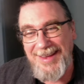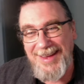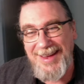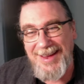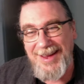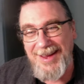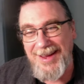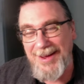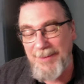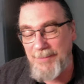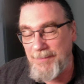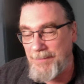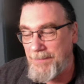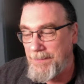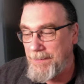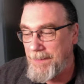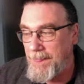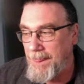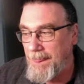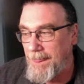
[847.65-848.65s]
Um,
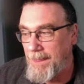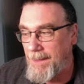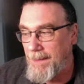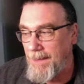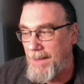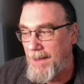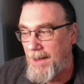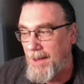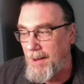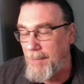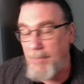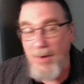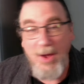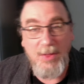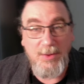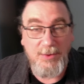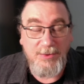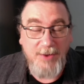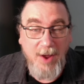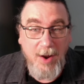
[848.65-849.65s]
uh,
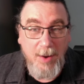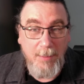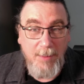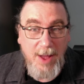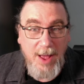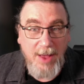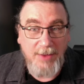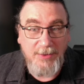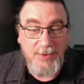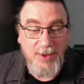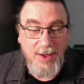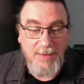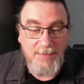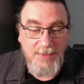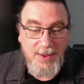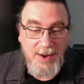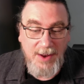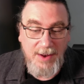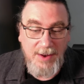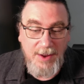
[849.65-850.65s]
brothers Karamazov
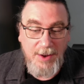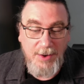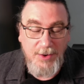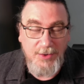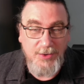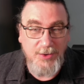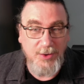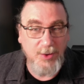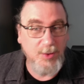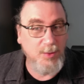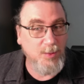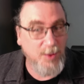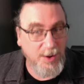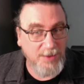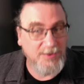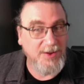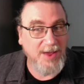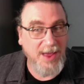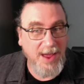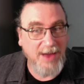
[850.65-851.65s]
that I need to shoot
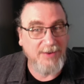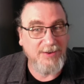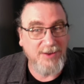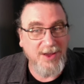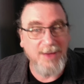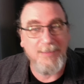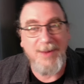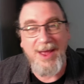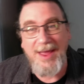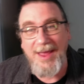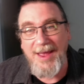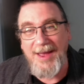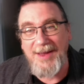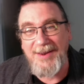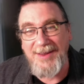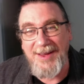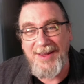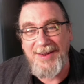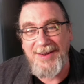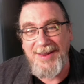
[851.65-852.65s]
once I actually get my
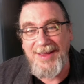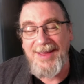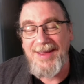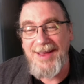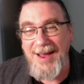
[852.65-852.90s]
hand on